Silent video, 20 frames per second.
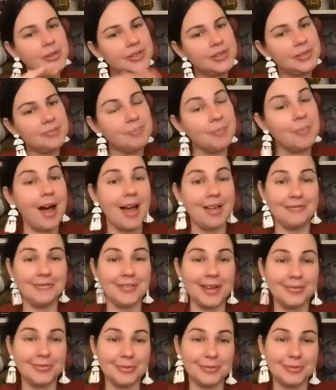My
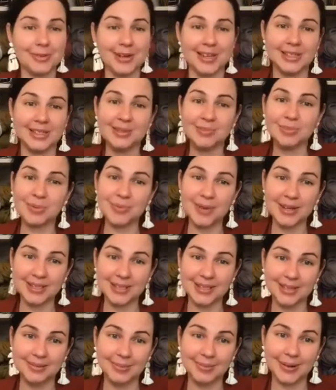favorite way is to put my
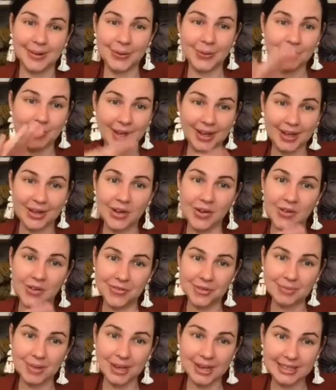teapot or my coffee
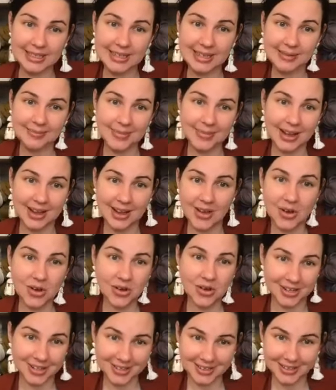mug, tea mug
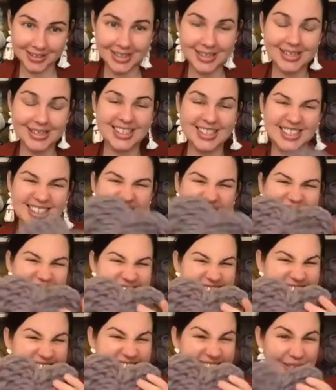on it because it's
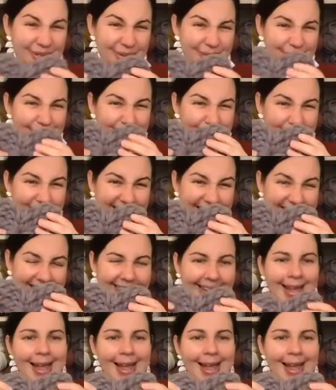just so pretty.